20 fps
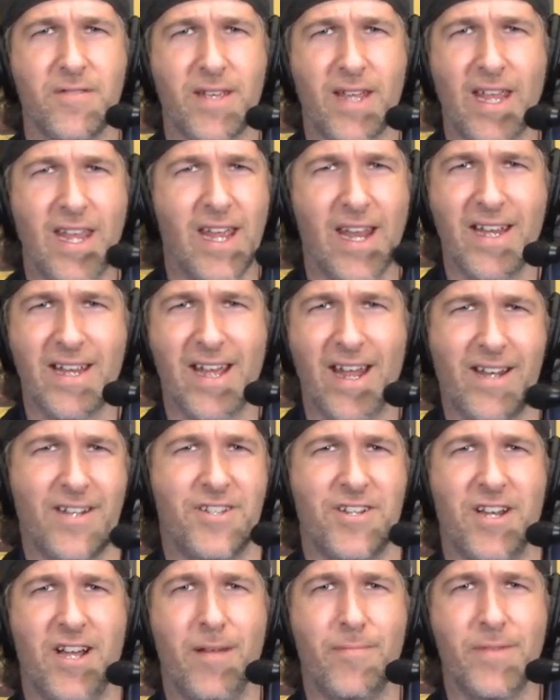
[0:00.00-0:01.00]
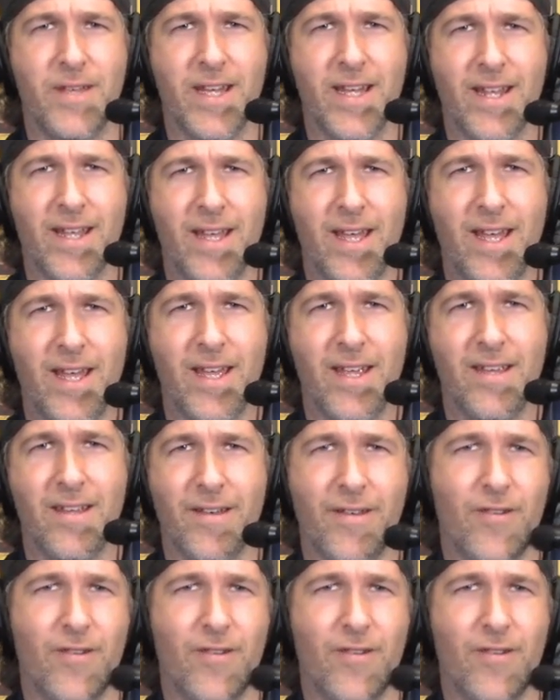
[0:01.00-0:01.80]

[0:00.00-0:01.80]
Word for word: He didn't got a job yet you